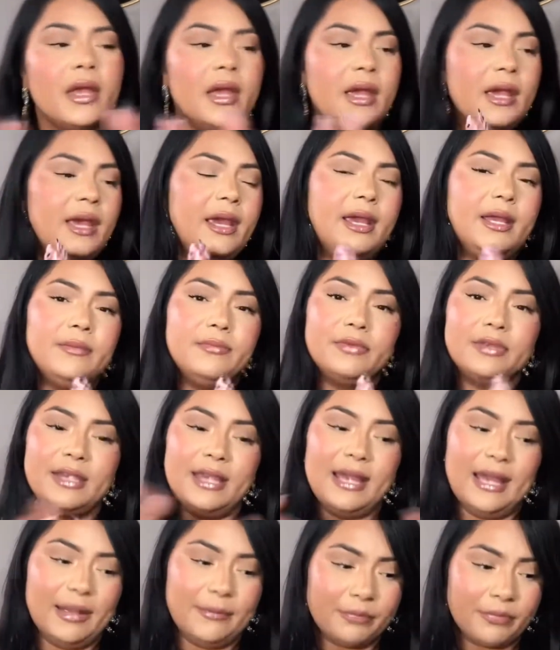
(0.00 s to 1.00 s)
And
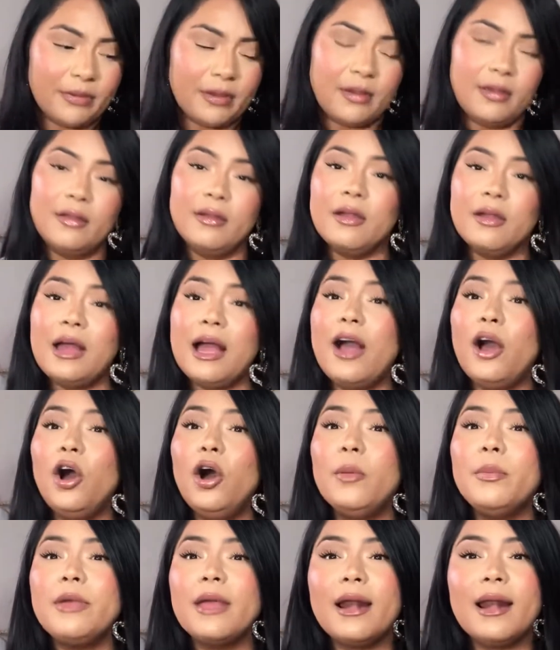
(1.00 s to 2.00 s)
yeah, I
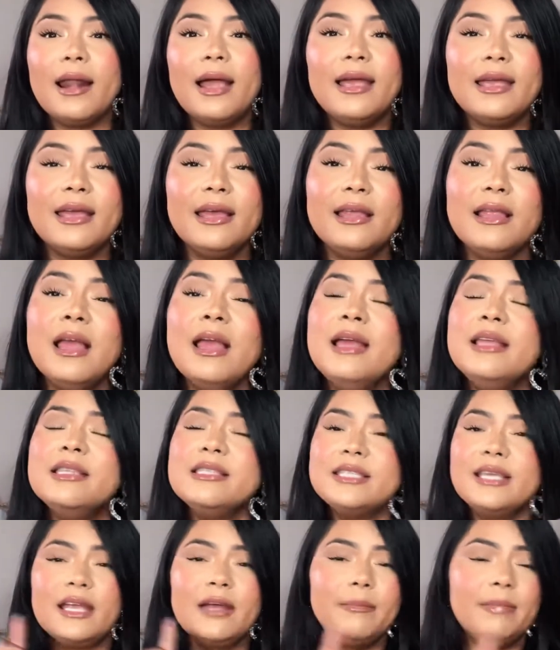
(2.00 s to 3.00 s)
hope you like it.
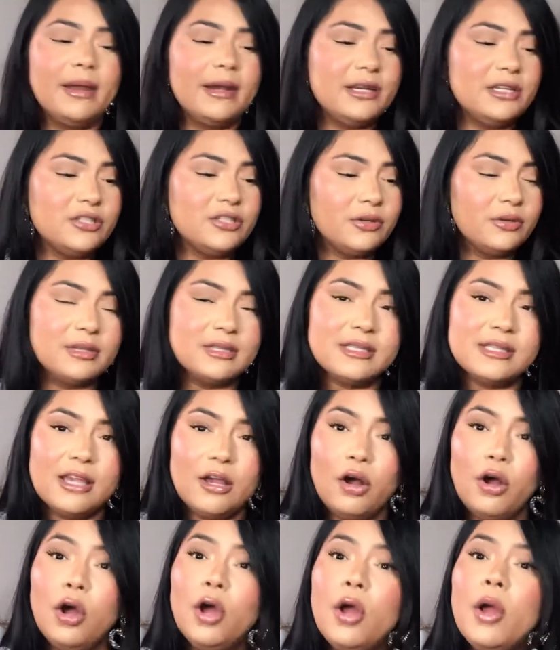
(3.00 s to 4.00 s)
Take advantage of the
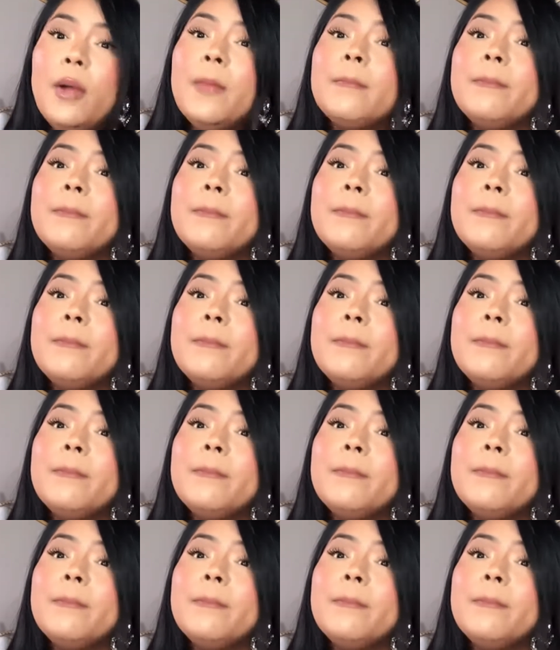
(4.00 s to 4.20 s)
sale.